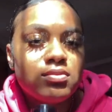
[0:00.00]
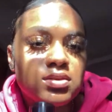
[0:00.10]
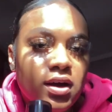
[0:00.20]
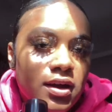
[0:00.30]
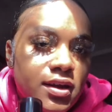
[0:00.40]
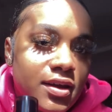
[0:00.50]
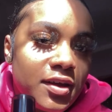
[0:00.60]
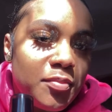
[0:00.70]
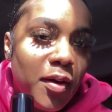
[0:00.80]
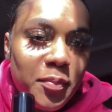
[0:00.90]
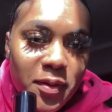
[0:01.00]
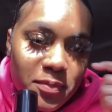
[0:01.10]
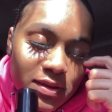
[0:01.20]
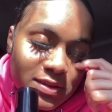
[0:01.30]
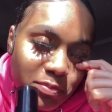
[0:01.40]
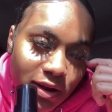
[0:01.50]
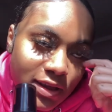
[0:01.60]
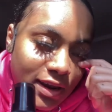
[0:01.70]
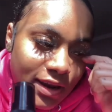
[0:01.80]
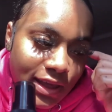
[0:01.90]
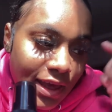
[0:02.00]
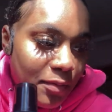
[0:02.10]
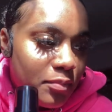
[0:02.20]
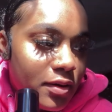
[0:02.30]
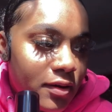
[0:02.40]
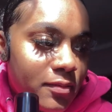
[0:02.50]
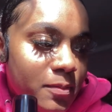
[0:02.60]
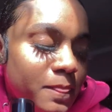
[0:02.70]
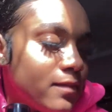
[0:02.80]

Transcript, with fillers: sorry my puppy is barking at a cat but